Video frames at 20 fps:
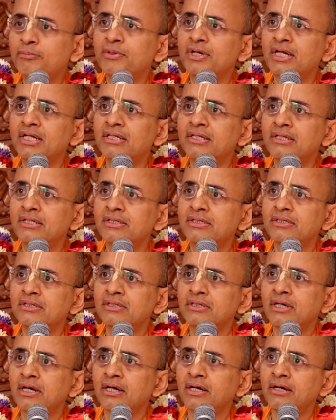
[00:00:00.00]
Prabhupada,
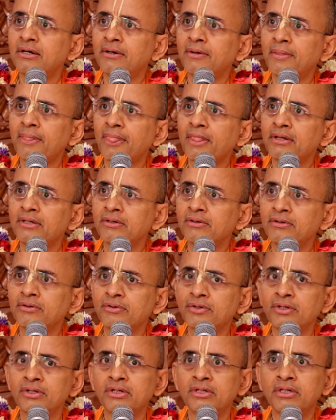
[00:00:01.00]
um,
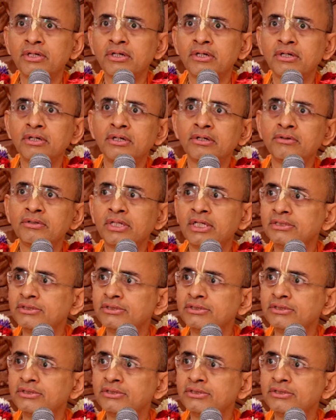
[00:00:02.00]
uh,